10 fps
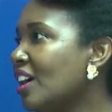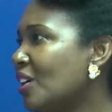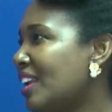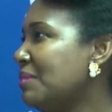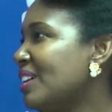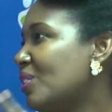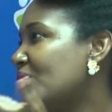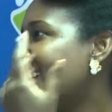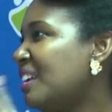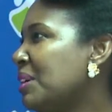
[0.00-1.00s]
let me go
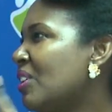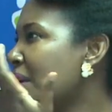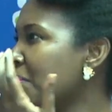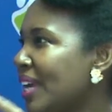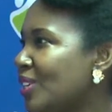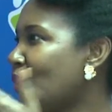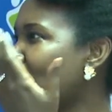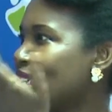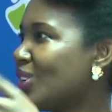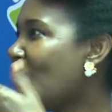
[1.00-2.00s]
and be a
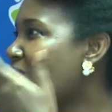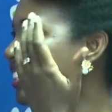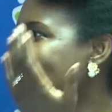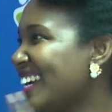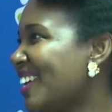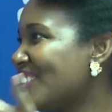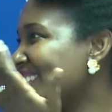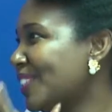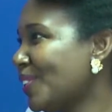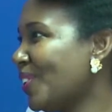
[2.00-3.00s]
talk show host like
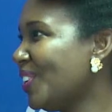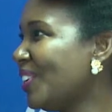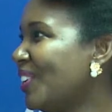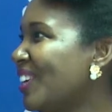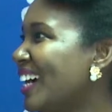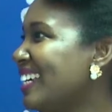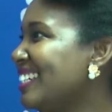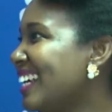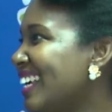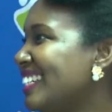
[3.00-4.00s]
Crystal, and
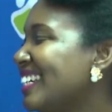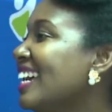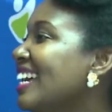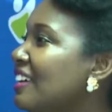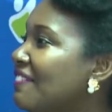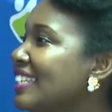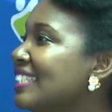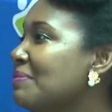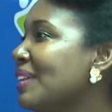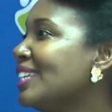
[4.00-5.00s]
charge. The first
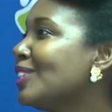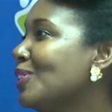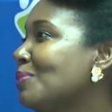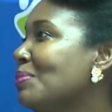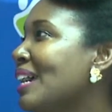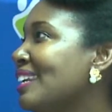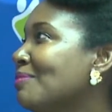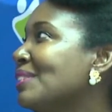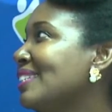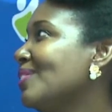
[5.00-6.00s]
time they ask you to be an
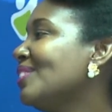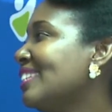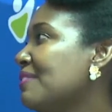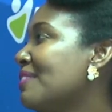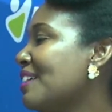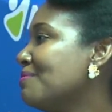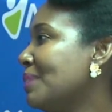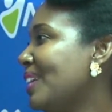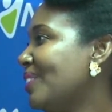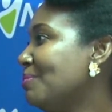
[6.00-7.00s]
MC, you say 5
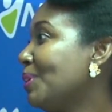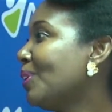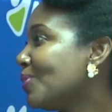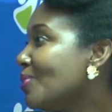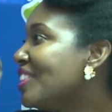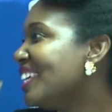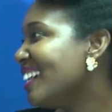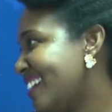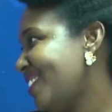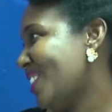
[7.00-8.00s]
million because you
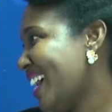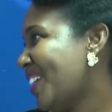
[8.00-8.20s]
think you're like